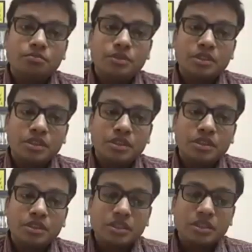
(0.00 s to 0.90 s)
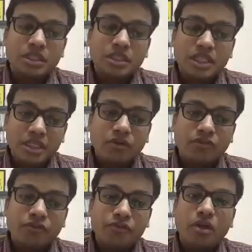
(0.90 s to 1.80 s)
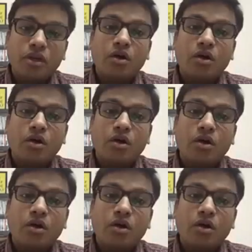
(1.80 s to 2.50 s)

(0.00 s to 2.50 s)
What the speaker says: need of now for the change.